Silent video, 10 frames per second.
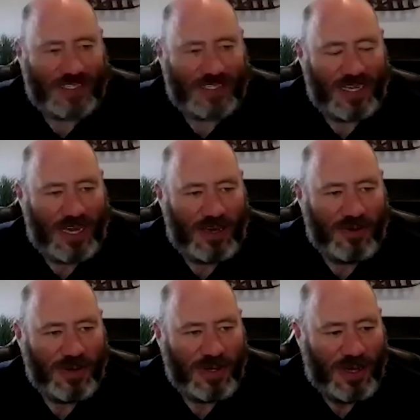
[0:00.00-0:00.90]
you.
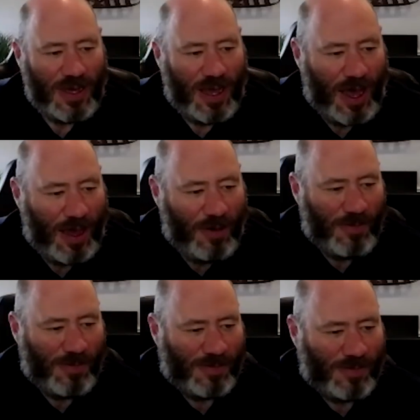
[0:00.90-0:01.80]
I'd
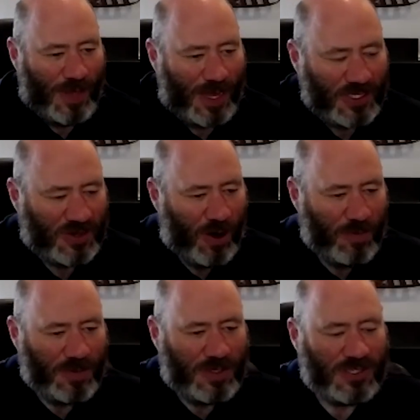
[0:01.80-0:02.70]
like to start with
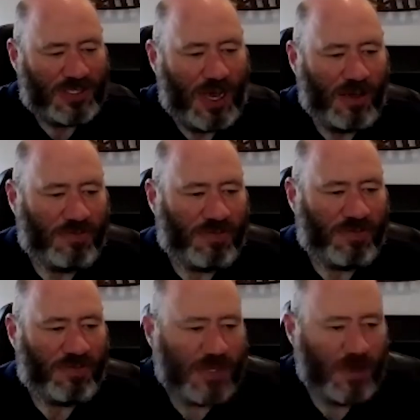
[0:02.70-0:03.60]
you just telling
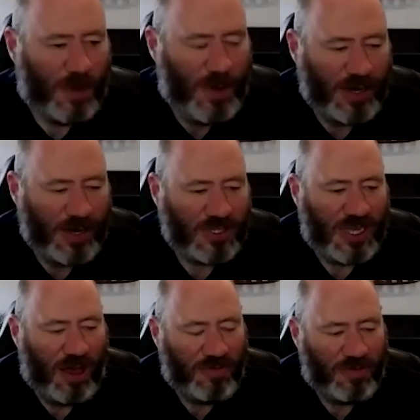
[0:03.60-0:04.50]
folks a little bit about
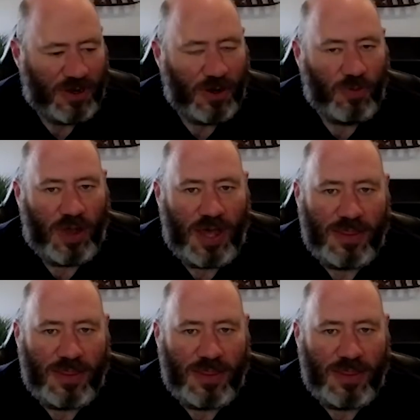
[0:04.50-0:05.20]
yourself and who you're with.